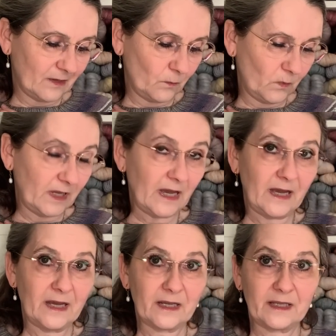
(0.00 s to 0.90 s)
We
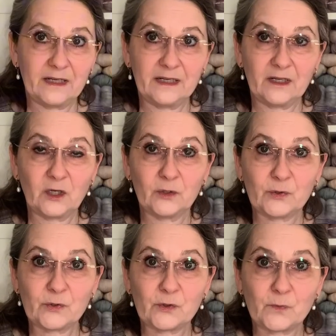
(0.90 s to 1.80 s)
are getting close
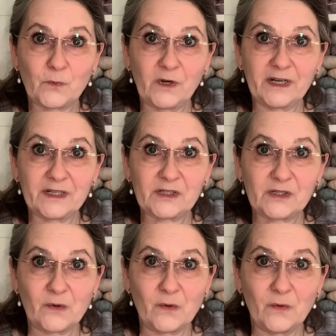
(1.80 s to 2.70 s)
to spring,
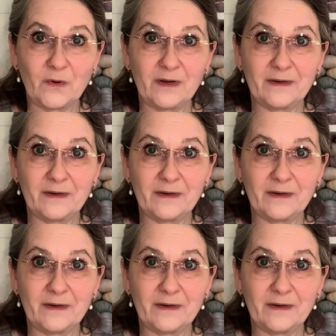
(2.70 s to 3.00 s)
so